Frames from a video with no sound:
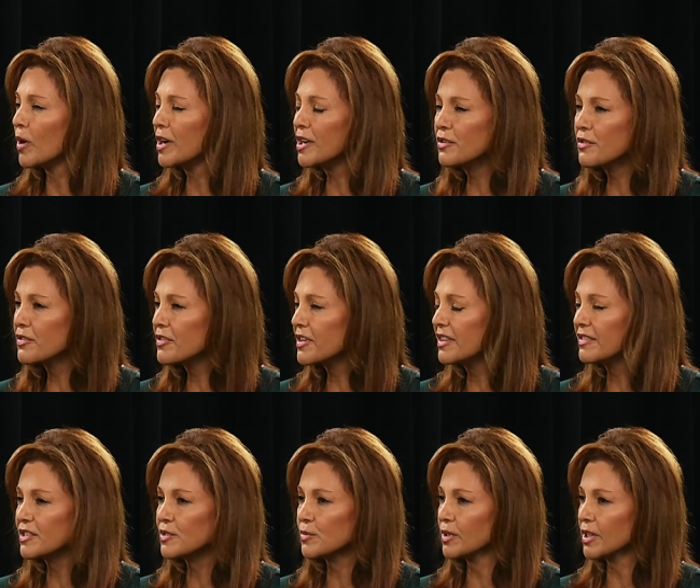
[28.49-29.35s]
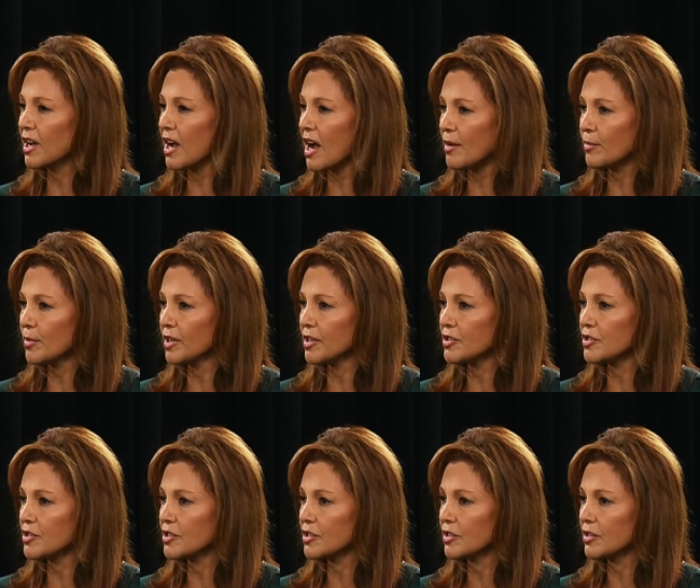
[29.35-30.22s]
What do you think this will
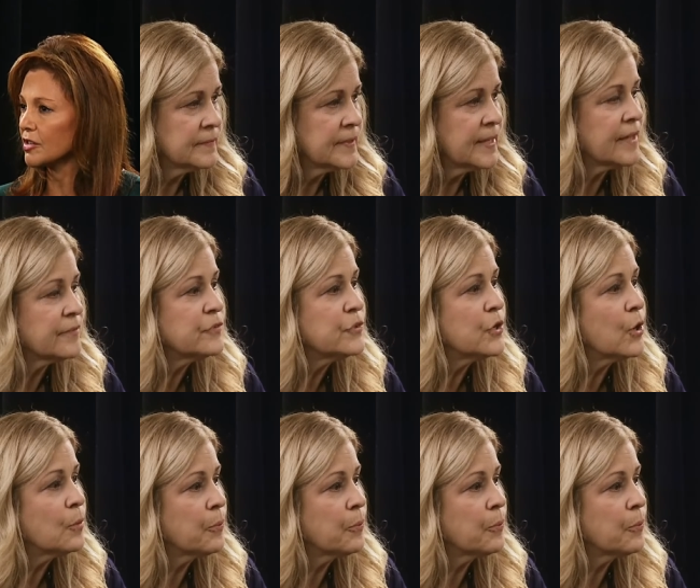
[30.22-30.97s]
accomplish? They have no